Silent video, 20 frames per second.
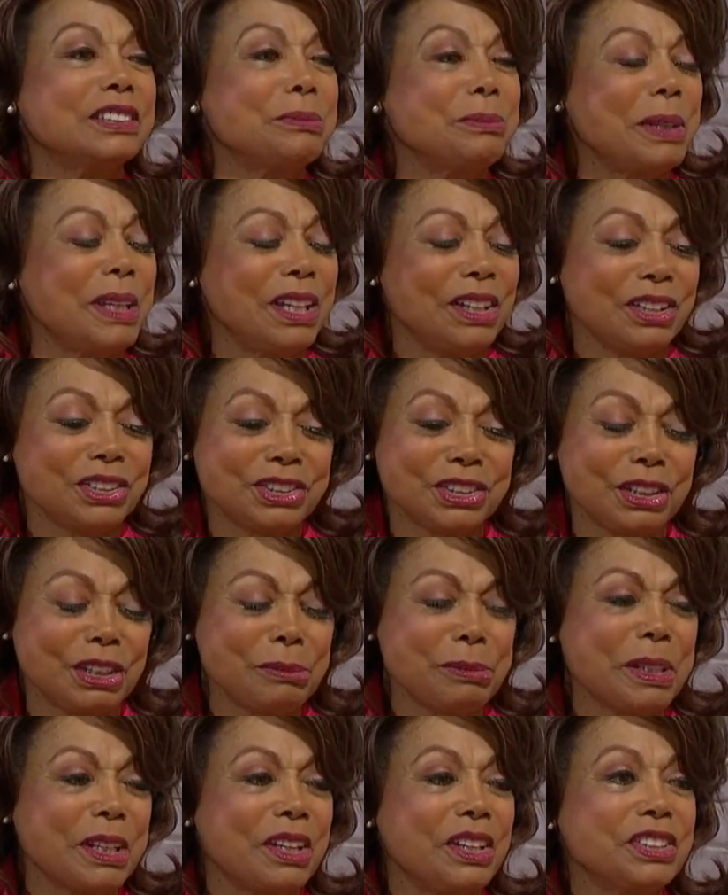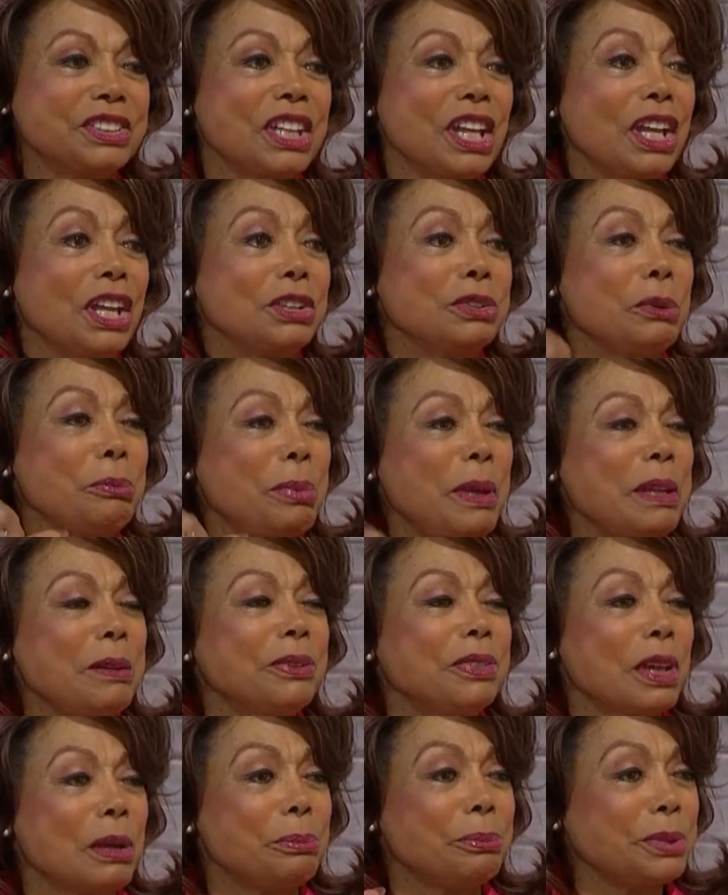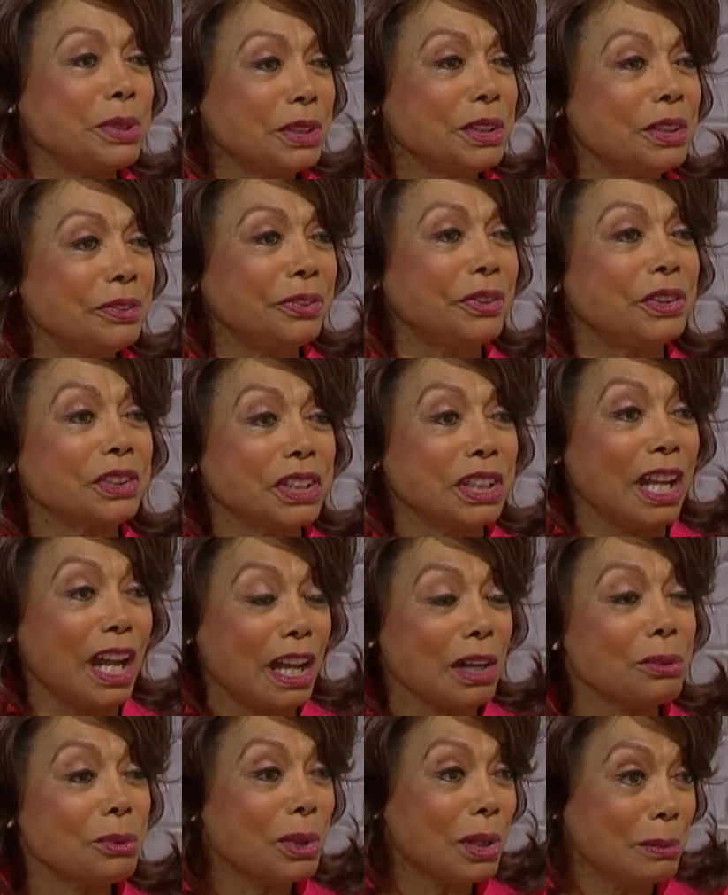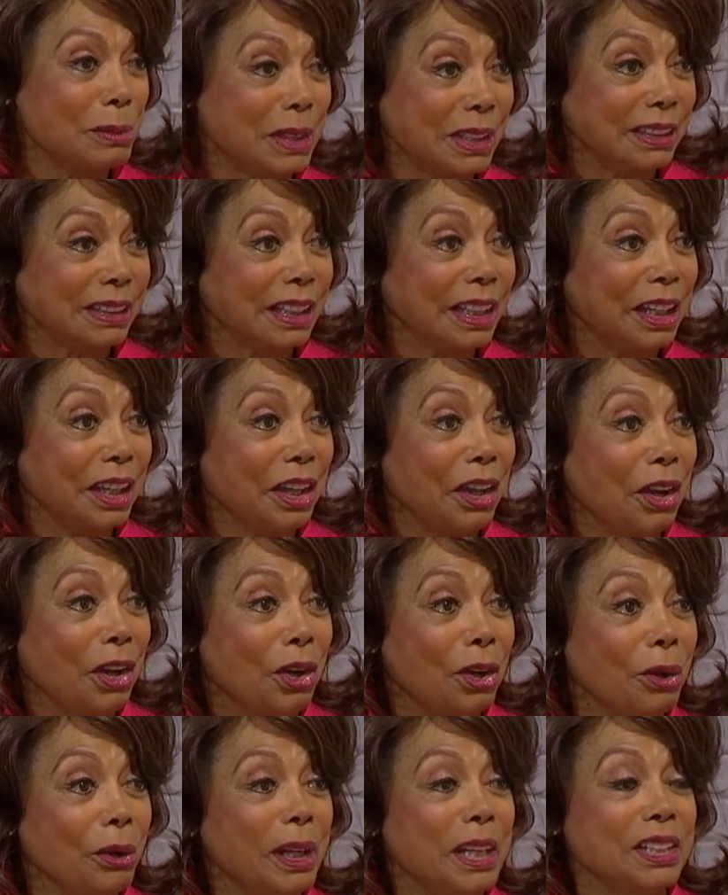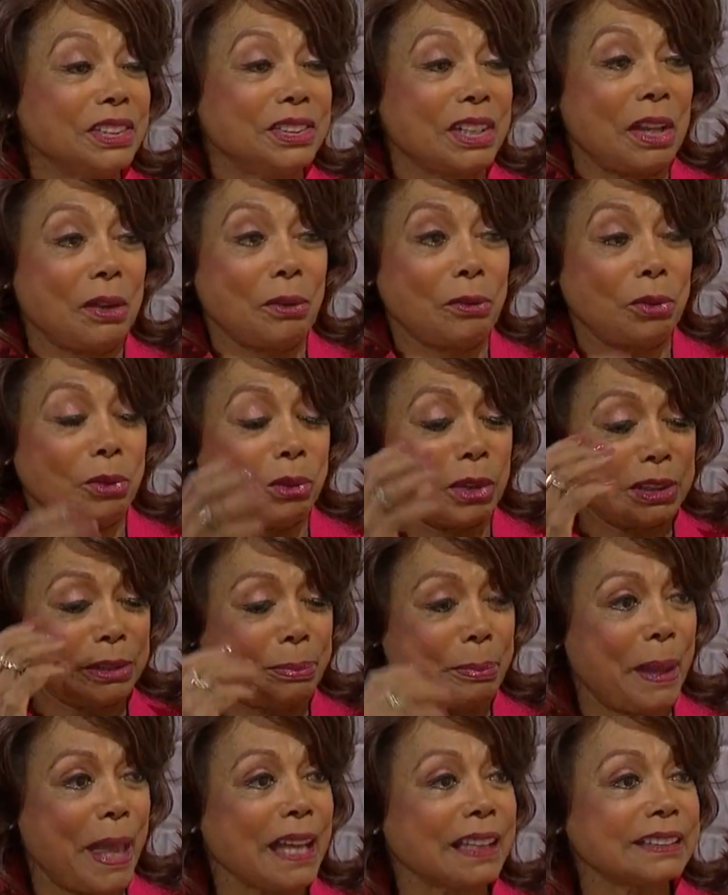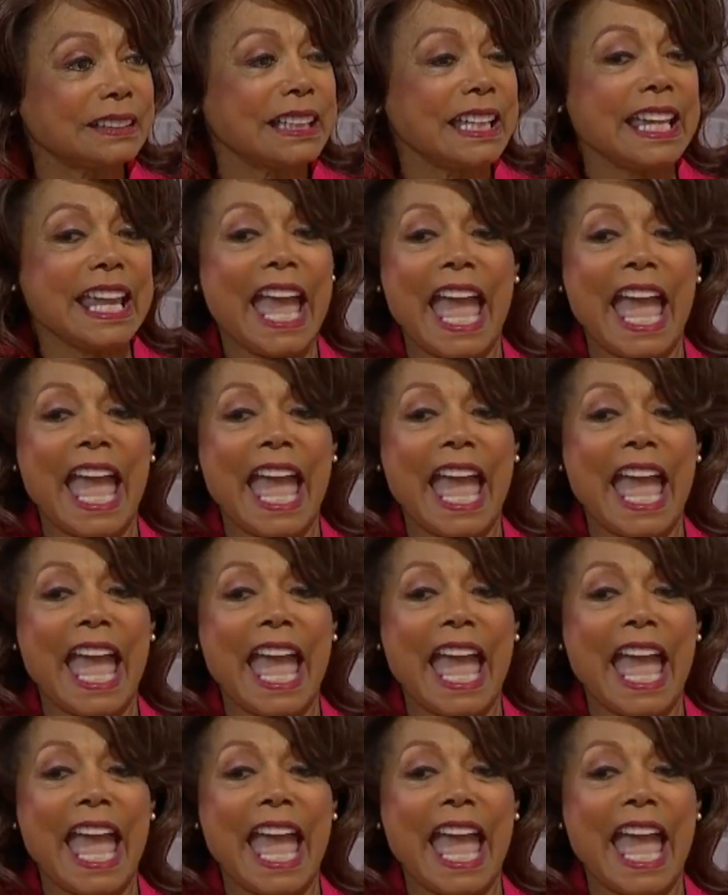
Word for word: to be here, Sherri, because to be with a beautiful young woman who is respecting